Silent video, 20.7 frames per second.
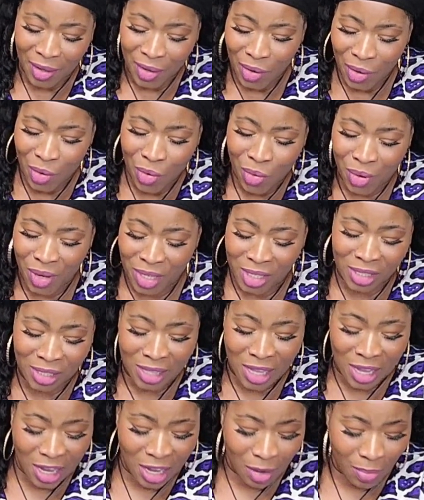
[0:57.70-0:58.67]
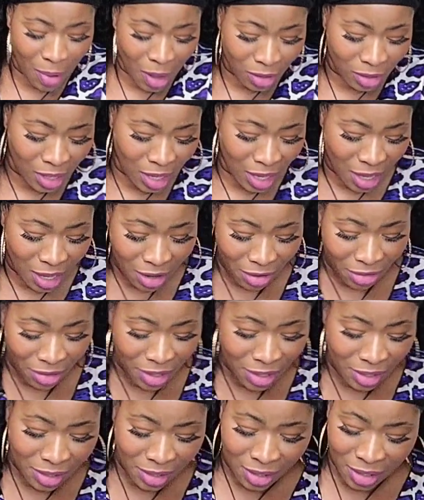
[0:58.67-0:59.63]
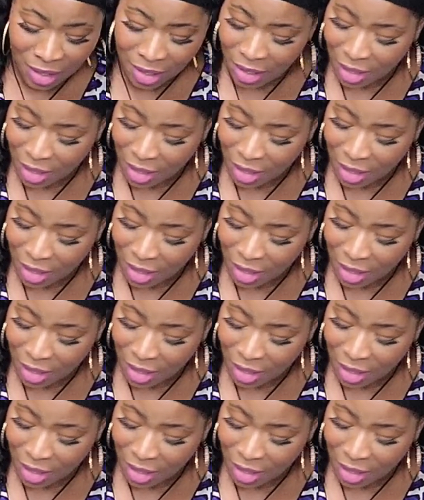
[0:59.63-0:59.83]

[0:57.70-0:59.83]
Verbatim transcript: Who is thinking about the Aries?